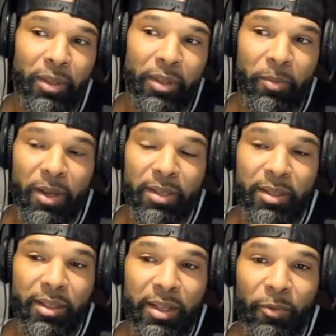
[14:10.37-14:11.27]
The best
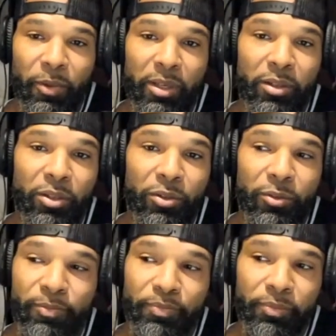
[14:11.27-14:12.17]
thing that we can
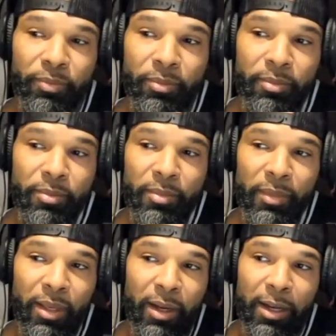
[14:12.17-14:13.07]
do
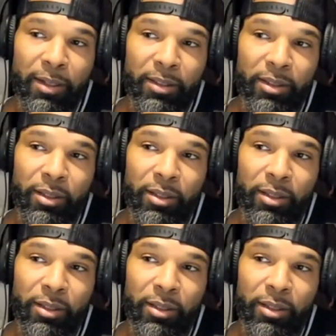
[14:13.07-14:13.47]
uh